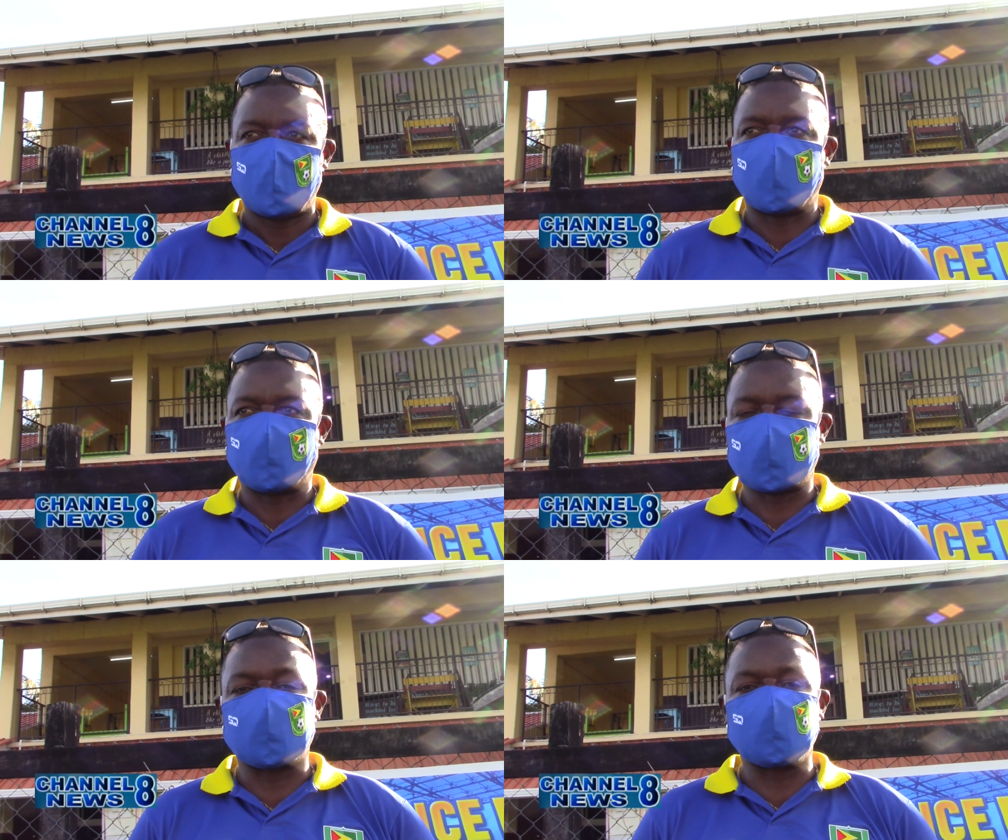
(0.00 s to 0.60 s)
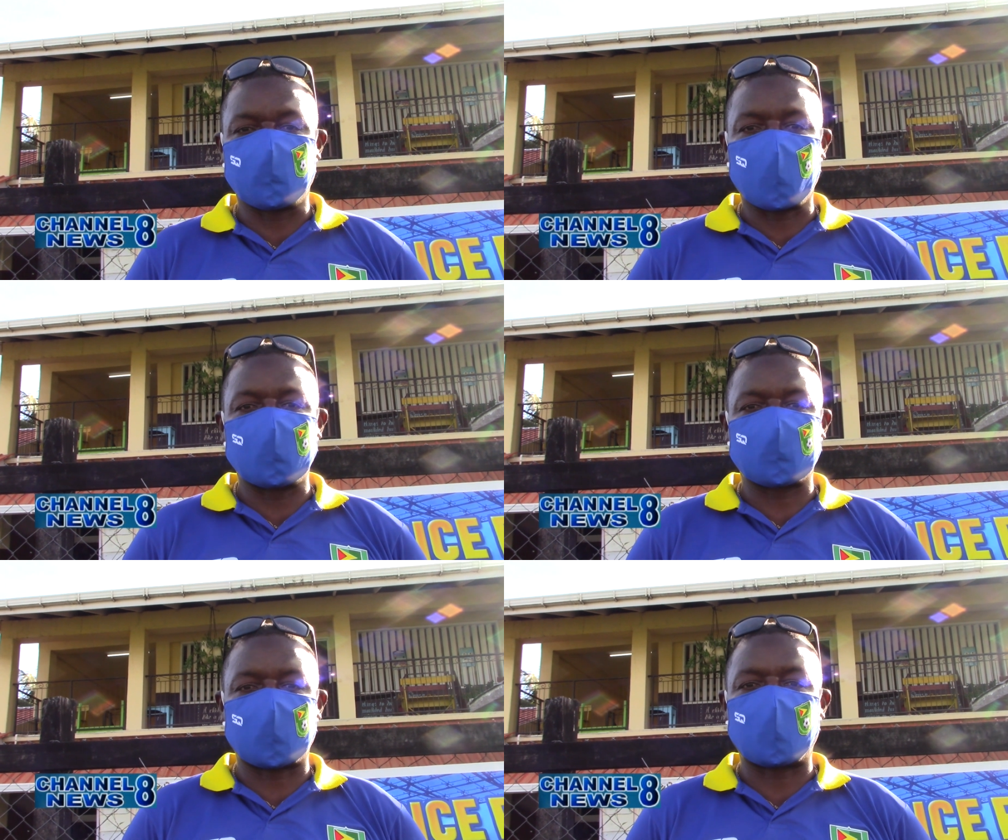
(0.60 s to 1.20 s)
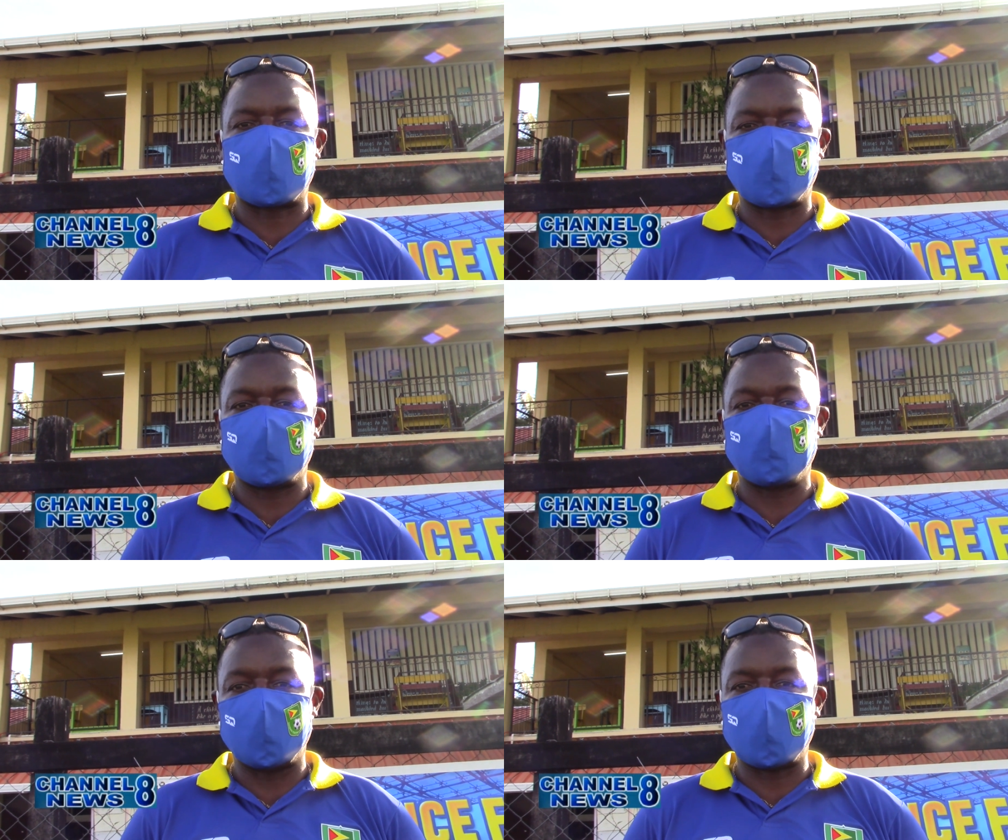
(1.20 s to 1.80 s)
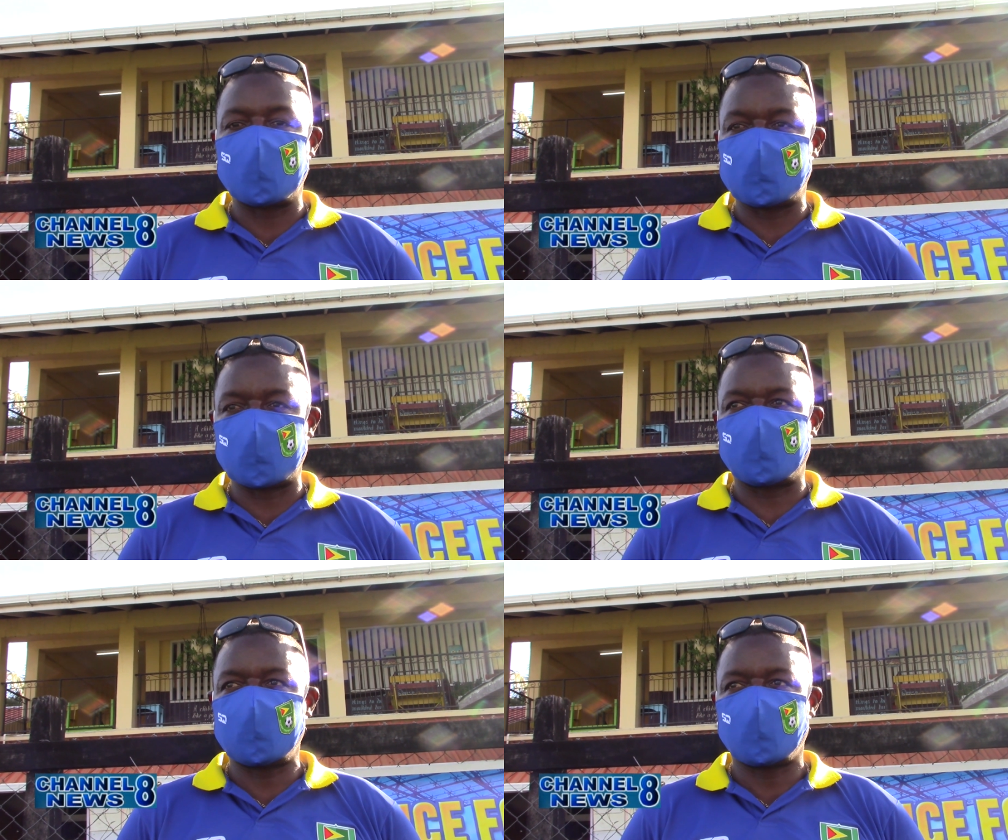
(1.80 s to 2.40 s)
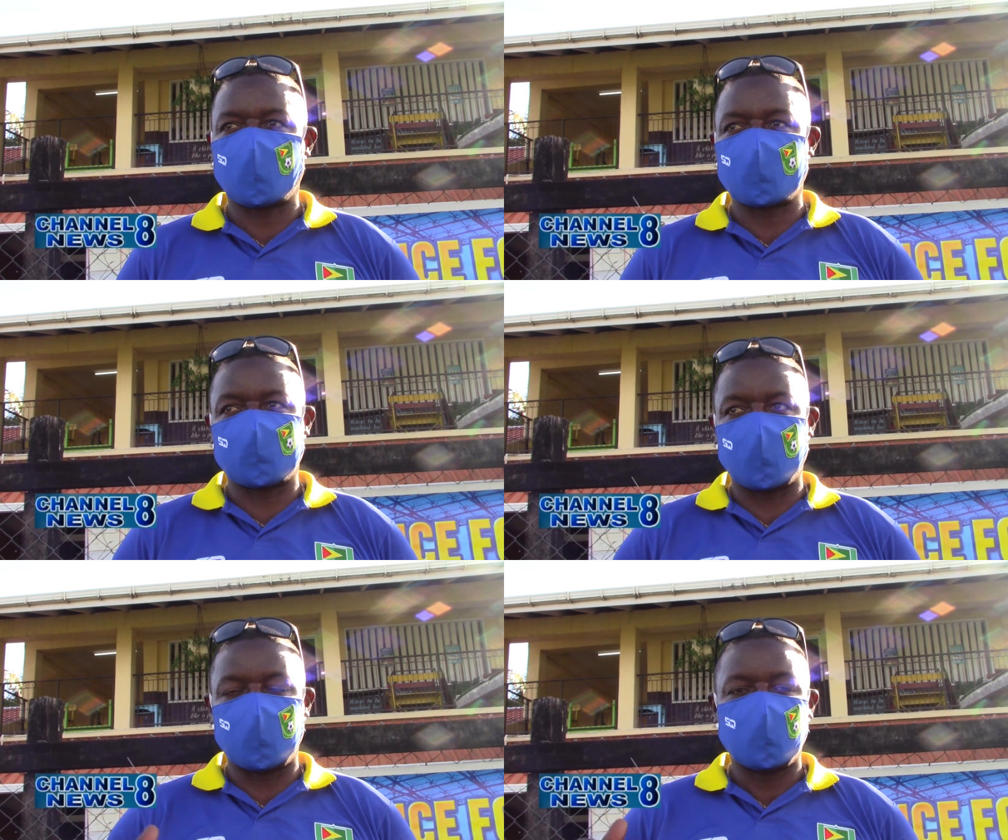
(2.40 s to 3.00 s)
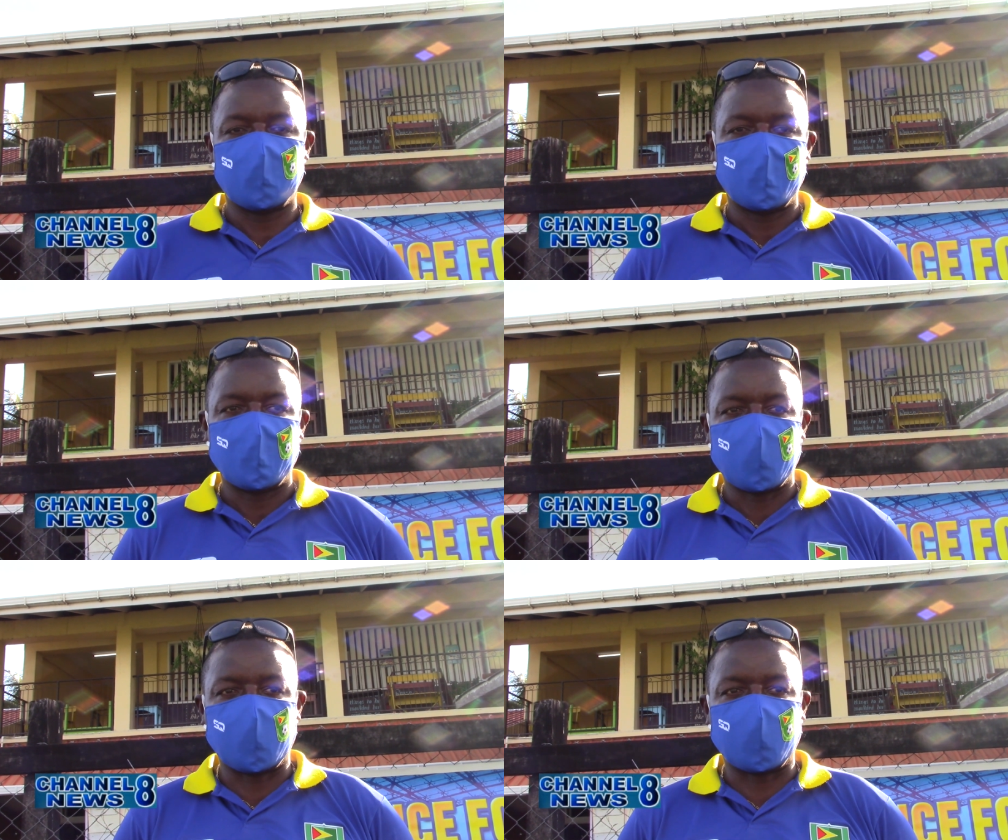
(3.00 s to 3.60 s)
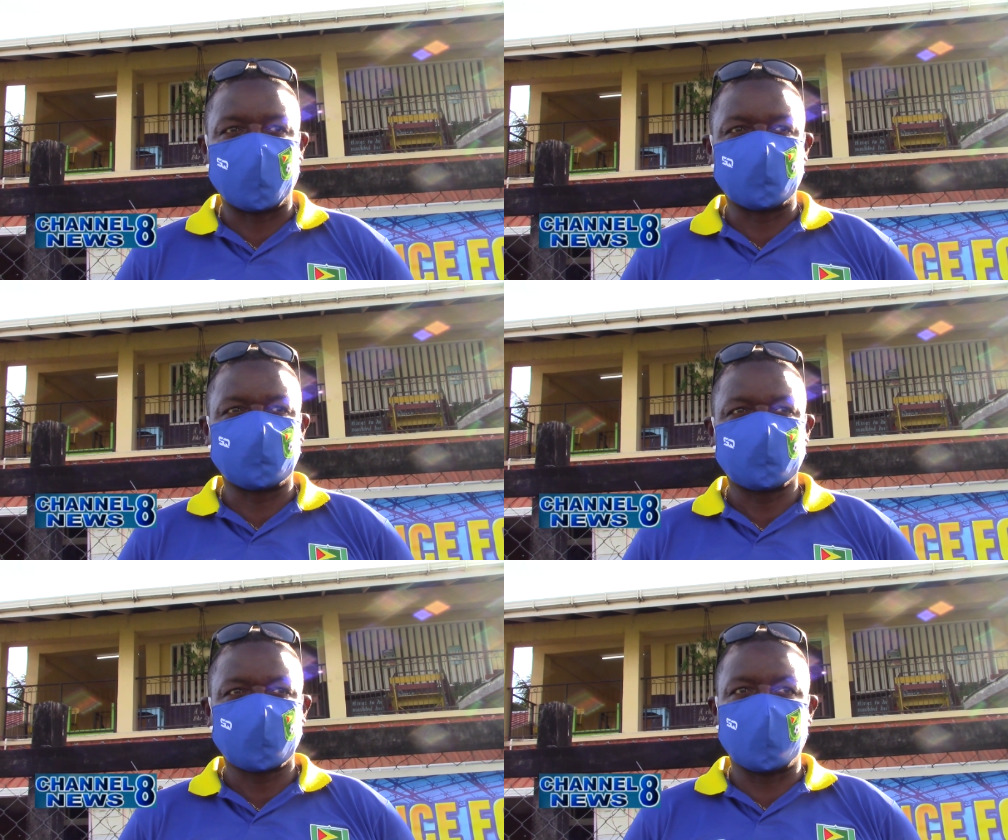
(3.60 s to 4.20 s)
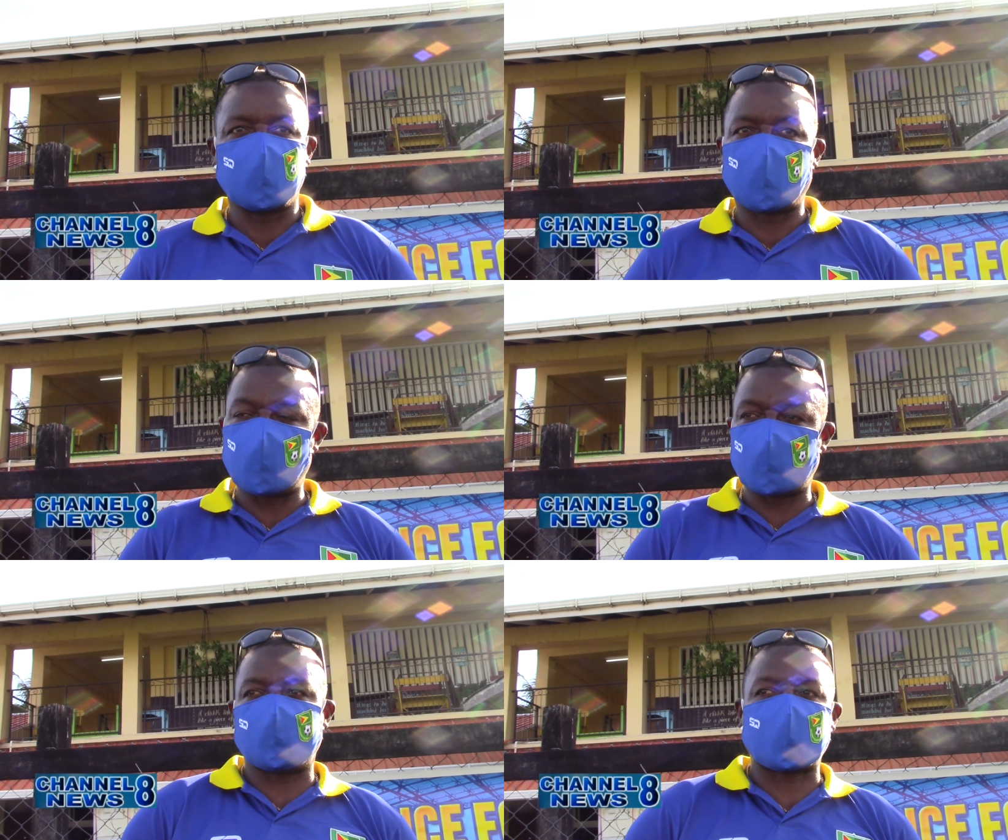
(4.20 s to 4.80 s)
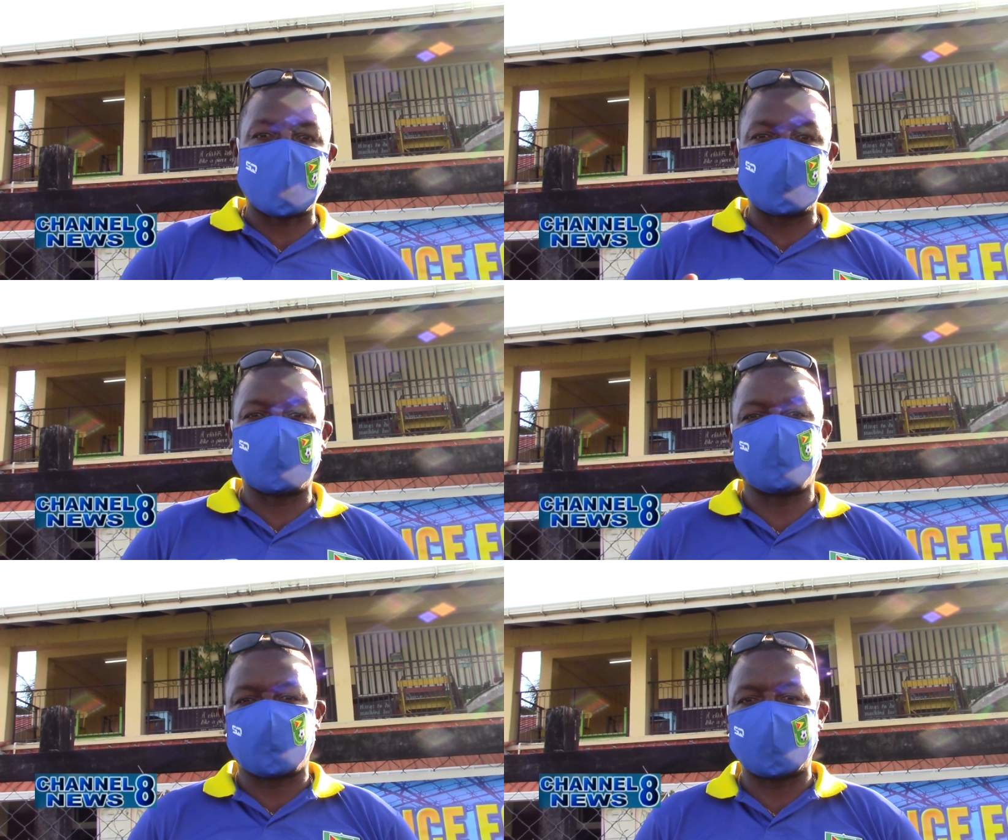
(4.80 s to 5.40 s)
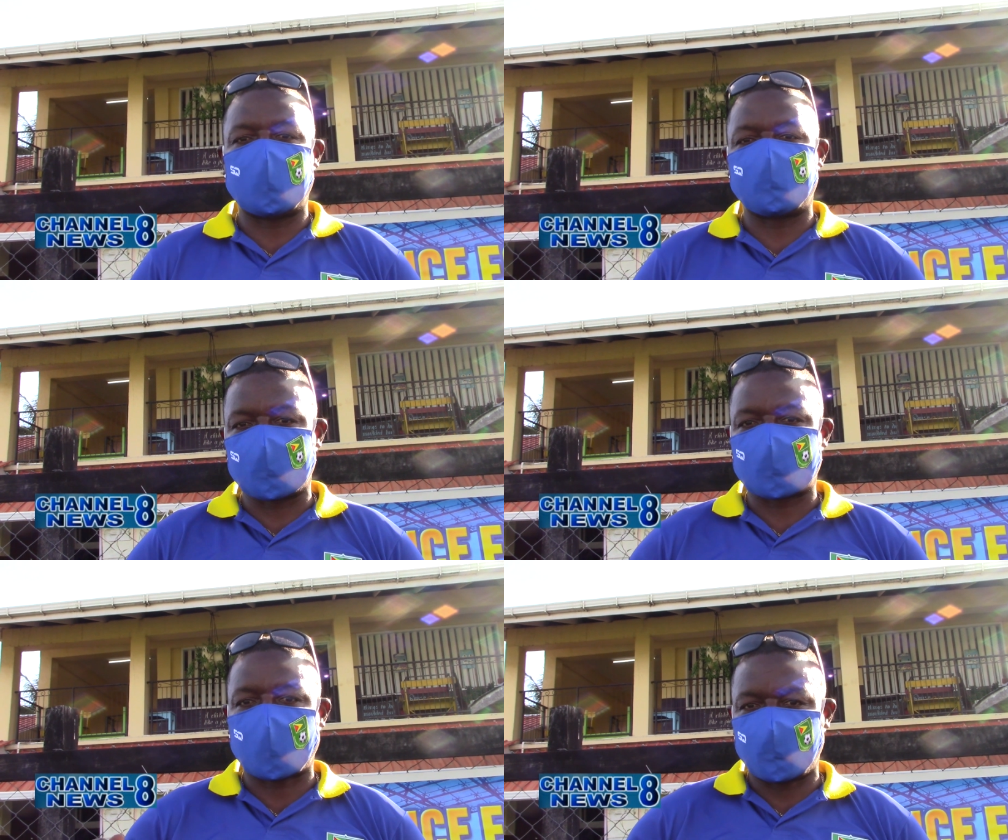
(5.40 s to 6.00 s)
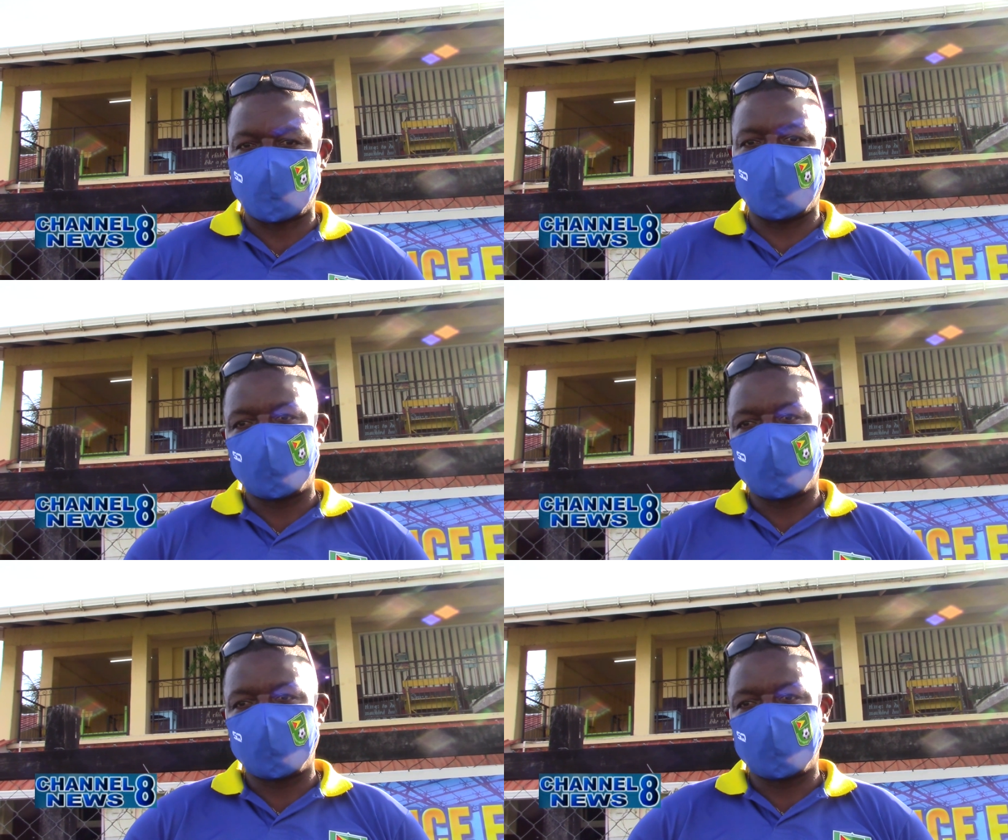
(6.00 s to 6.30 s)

of which these boys are all going to be eligible once the coaches identify them as having